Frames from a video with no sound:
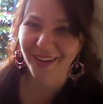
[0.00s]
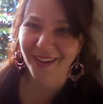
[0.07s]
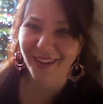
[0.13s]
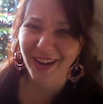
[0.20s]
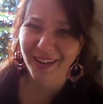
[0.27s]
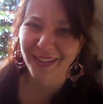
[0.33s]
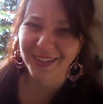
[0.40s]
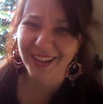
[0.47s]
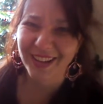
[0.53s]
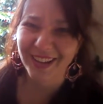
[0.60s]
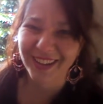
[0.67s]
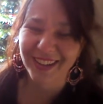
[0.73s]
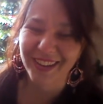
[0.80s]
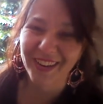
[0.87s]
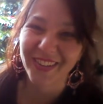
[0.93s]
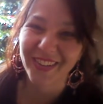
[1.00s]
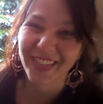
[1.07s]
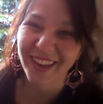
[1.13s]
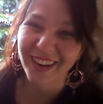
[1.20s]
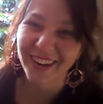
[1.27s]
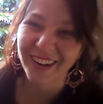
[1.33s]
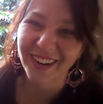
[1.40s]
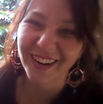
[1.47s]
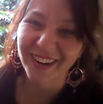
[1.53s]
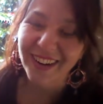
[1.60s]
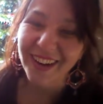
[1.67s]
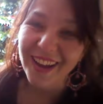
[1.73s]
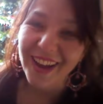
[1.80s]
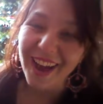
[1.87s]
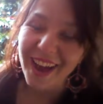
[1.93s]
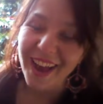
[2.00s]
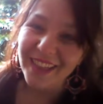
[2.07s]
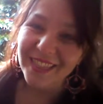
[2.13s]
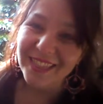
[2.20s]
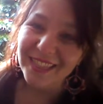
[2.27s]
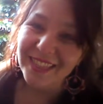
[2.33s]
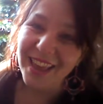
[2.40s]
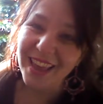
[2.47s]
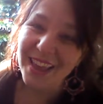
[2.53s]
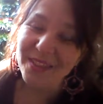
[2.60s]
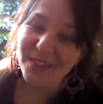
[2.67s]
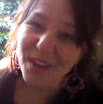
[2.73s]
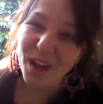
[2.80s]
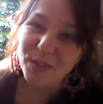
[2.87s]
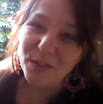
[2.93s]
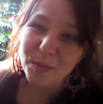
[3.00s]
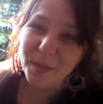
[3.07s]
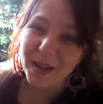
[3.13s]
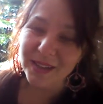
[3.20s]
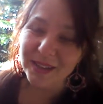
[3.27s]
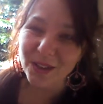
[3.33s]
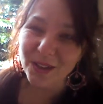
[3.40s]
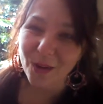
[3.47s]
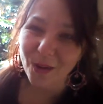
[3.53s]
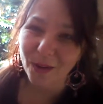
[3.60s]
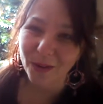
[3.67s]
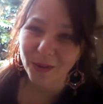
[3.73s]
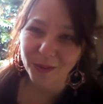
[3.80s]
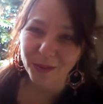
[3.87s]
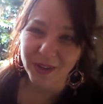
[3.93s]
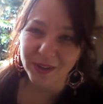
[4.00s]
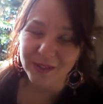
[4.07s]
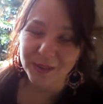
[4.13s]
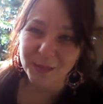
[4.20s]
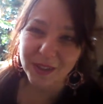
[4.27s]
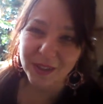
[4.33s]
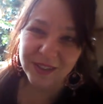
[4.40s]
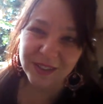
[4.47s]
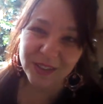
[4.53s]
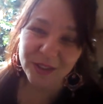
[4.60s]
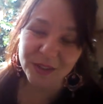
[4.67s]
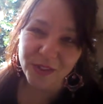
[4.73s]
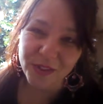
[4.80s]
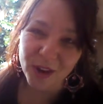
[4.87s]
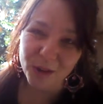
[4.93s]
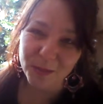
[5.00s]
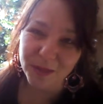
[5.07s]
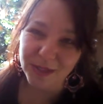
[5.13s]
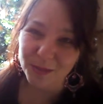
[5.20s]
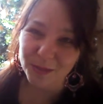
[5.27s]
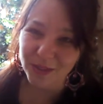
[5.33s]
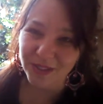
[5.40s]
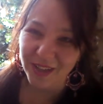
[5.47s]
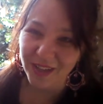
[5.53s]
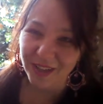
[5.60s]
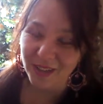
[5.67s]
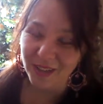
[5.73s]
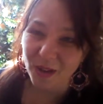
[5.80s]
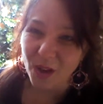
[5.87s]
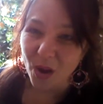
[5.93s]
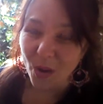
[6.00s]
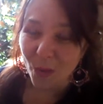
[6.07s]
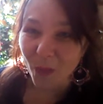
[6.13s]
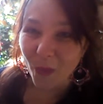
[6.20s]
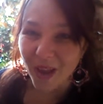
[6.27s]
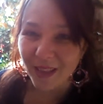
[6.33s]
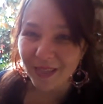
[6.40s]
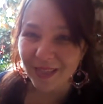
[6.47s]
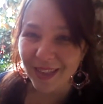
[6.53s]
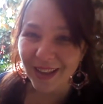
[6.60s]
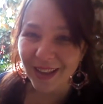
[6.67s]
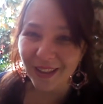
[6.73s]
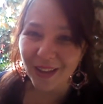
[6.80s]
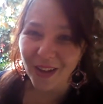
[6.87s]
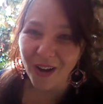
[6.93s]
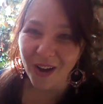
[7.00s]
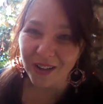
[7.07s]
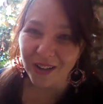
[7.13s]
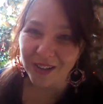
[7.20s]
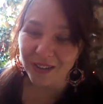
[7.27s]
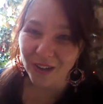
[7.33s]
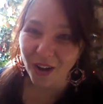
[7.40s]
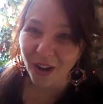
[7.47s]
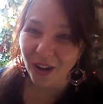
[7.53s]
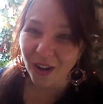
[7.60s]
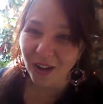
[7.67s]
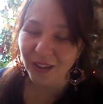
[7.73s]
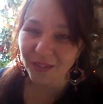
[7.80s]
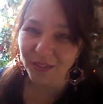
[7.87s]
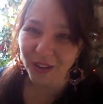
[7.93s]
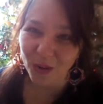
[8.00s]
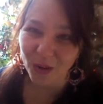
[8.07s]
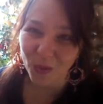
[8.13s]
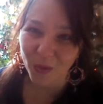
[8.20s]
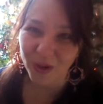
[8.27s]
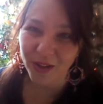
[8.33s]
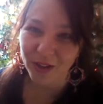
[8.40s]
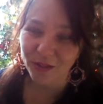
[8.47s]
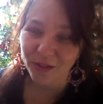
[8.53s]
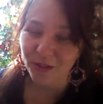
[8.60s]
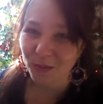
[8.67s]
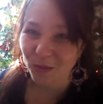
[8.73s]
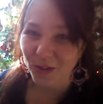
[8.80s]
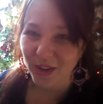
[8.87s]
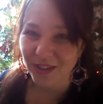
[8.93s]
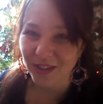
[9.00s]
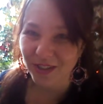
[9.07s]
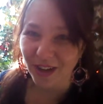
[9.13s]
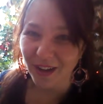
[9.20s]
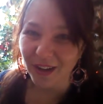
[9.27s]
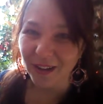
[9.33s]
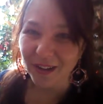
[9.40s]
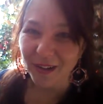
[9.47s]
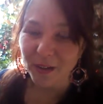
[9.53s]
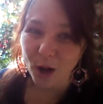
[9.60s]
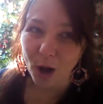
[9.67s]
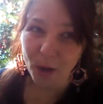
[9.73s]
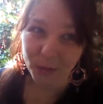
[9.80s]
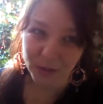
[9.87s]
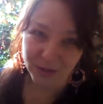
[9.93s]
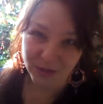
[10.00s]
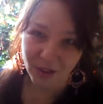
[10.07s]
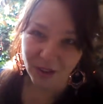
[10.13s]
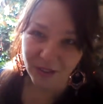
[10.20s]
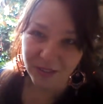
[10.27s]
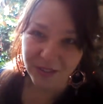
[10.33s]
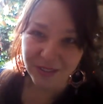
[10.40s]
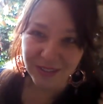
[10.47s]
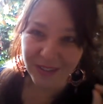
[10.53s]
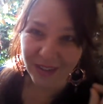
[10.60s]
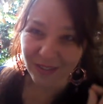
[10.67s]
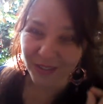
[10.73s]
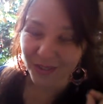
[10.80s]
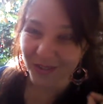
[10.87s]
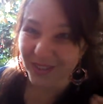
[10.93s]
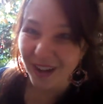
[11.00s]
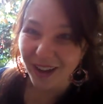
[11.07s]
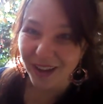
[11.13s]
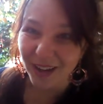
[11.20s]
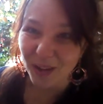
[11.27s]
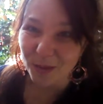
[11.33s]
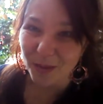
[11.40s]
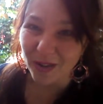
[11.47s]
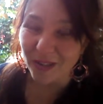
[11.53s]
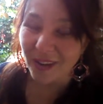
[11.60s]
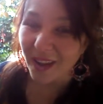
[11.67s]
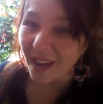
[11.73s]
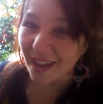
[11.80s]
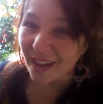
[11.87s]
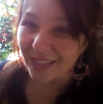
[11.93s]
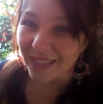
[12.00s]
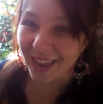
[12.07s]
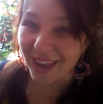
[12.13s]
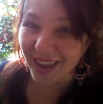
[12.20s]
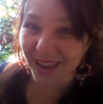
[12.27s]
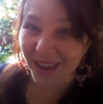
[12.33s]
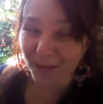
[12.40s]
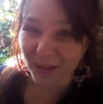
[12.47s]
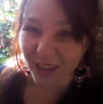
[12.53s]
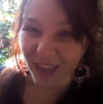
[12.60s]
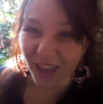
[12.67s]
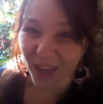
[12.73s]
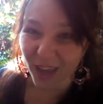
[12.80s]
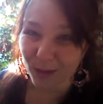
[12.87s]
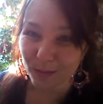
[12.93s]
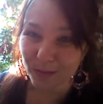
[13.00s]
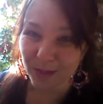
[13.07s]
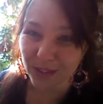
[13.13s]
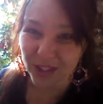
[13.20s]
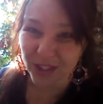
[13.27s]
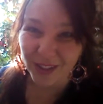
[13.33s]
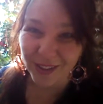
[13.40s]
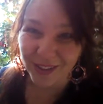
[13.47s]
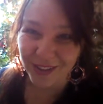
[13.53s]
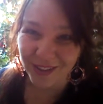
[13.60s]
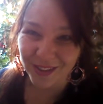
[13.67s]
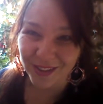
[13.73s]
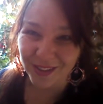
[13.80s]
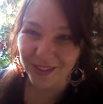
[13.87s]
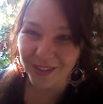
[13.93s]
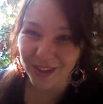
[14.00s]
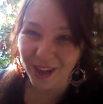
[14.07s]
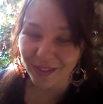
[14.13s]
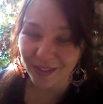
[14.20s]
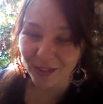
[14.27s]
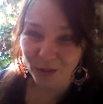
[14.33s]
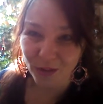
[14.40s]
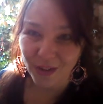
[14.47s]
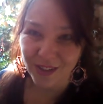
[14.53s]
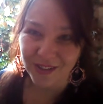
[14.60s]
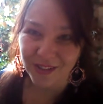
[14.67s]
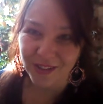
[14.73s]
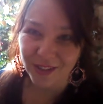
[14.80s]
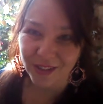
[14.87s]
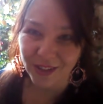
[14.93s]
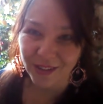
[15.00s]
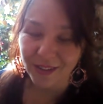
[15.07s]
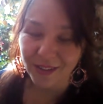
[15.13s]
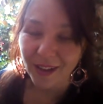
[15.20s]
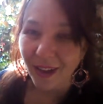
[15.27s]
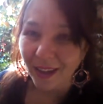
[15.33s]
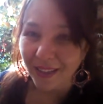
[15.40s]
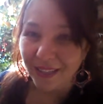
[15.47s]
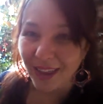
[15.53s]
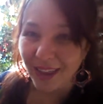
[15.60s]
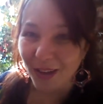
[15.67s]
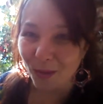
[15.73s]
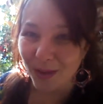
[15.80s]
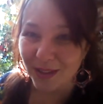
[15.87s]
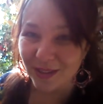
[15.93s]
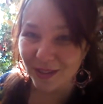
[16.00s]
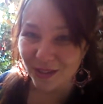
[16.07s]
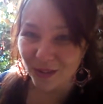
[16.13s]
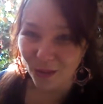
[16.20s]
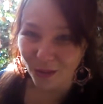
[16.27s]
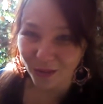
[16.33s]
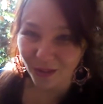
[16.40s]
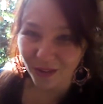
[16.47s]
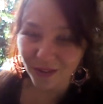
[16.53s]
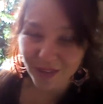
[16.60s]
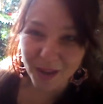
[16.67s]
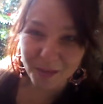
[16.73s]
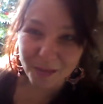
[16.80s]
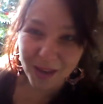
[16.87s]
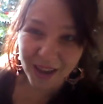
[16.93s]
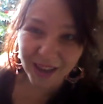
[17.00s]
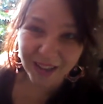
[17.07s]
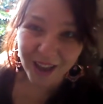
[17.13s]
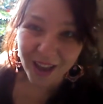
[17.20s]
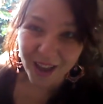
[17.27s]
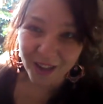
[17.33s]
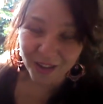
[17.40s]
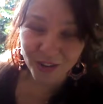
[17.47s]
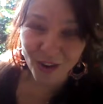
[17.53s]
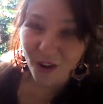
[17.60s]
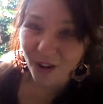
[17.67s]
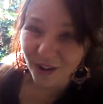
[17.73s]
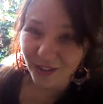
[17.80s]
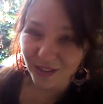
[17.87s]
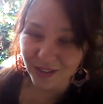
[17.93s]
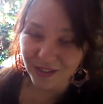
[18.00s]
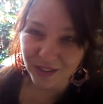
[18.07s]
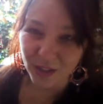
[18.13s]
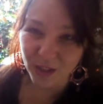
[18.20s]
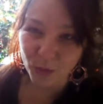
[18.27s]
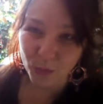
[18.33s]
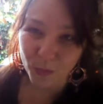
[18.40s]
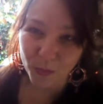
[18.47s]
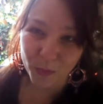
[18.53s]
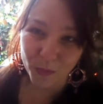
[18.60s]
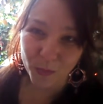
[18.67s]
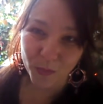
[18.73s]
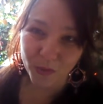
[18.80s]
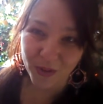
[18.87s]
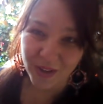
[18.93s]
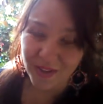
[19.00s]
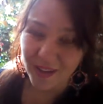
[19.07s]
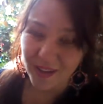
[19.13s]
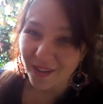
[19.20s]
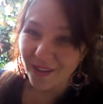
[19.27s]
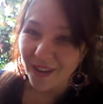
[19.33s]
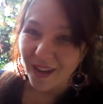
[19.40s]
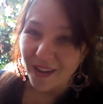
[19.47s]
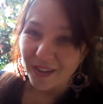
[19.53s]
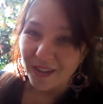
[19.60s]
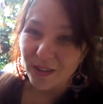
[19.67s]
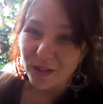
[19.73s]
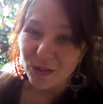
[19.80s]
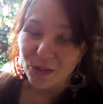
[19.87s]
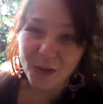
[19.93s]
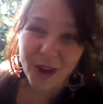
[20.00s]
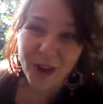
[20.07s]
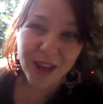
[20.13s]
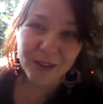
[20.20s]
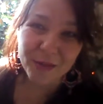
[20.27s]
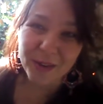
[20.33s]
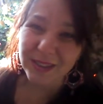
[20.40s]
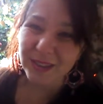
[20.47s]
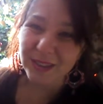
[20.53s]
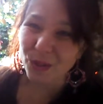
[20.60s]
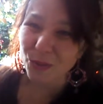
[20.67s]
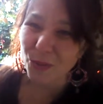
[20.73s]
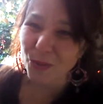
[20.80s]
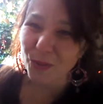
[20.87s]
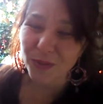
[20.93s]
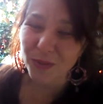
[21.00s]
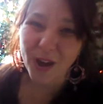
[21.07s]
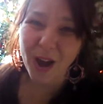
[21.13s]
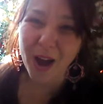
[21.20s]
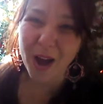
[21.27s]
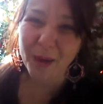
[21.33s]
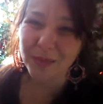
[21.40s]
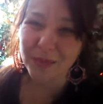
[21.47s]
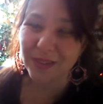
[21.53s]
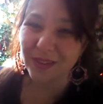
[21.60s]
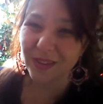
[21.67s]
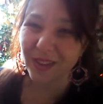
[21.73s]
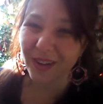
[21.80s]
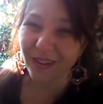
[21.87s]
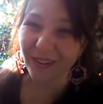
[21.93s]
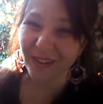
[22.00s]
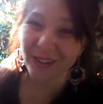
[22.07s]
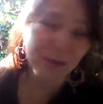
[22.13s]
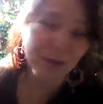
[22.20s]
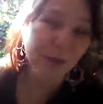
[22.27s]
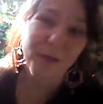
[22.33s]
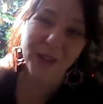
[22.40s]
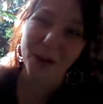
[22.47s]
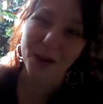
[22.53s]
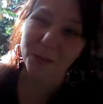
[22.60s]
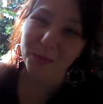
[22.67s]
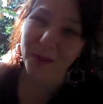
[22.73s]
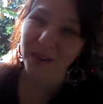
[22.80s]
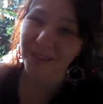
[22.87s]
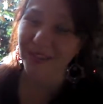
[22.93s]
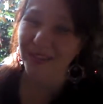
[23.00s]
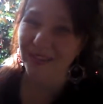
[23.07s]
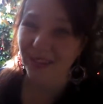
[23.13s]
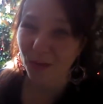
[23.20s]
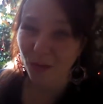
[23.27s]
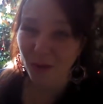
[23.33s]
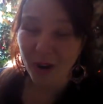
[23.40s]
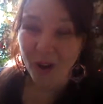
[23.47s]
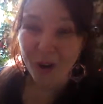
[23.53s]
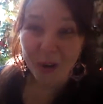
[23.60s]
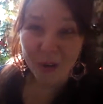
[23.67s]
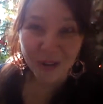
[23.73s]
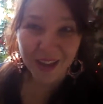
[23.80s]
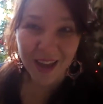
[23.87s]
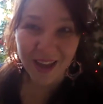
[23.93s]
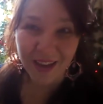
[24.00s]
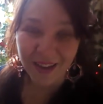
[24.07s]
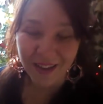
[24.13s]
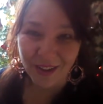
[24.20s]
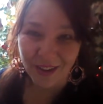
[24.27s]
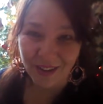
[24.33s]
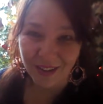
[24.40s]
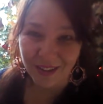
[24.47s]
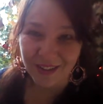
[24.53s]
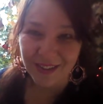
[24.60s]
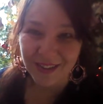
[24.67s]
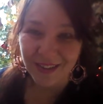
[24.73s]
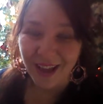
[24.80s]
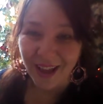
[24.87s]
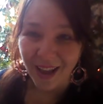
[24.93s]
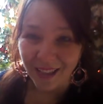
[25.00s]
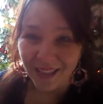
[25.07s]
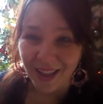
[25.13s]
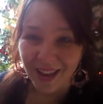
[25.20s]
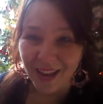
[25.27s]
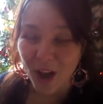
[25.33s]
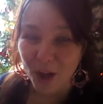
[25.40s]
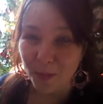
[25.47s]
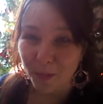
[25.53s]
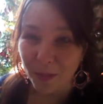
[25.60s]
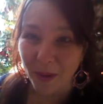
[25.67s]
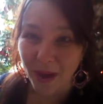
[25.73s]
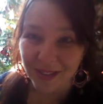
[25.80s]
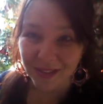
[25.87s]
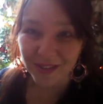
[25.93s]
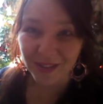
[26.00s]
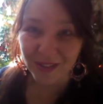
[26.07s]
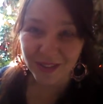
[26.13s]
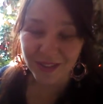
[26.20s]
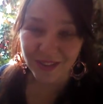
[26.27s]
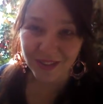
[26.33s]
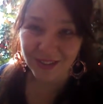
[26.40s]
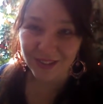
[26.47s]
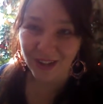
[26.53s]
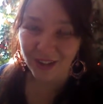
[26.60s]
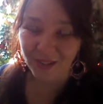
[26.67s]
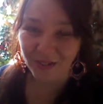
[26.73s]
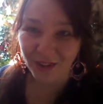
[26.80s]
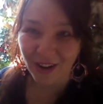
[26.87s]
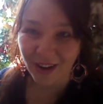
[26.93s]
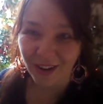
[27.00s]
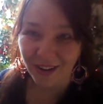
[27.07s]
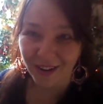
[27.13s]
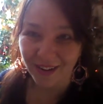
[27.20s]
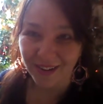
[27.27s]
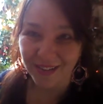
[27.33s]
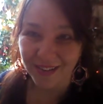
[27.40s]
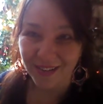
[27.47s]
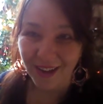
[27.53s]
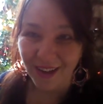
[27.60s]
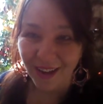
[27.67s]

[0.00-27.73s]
oh, I wish I could go there. They've got the best coral reefs because their environment is protected. When they lost all of their oil from Russia, almost all, down to a tiny amount, they became geniuses at the transition. They went solar. They made gardens that were in their, their driveways, their rooftops, their flower boxes that were organic gardens. They got bicycles instead of cars.